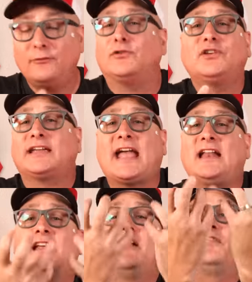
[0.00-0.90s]
It was,
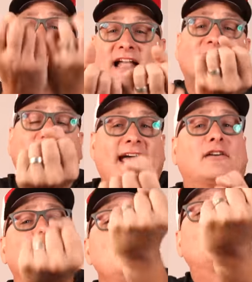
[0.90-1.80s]
again, that
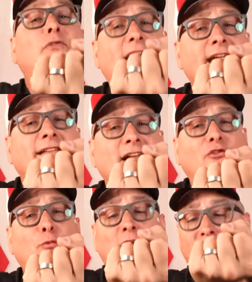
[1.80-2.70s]
sound right here that
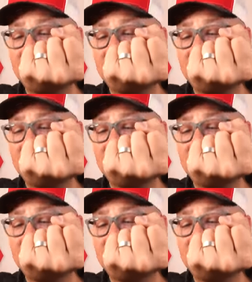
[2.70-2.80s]
you want.